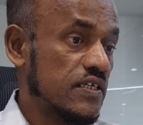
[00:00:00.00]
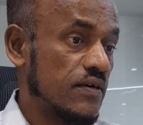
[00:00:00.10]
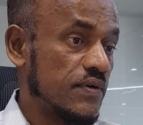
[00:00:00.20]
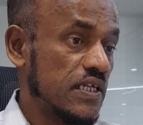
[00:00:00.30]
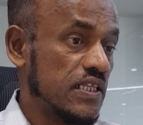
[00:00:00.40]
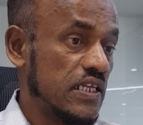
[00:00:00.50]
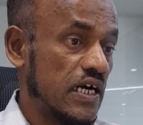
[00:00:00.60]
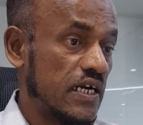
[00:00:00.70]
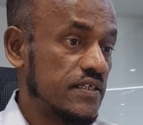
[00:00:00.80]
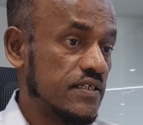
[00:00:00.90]
covering the
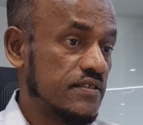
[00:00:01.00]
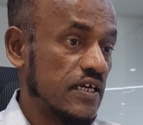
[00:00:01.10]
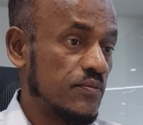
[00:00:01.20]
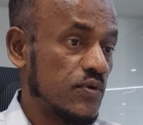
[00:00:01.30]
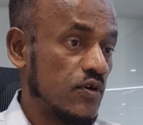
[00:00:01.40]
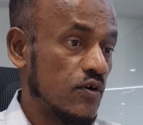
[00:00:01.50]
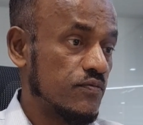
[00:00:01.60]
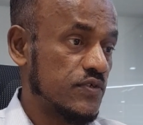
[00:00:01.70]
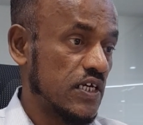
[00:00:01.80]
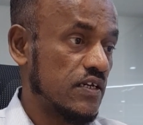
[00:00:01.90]
larger sample
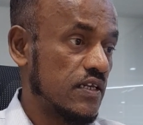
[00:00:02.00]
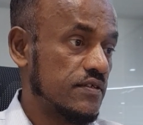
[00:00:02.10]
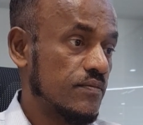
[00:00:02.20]
of journals.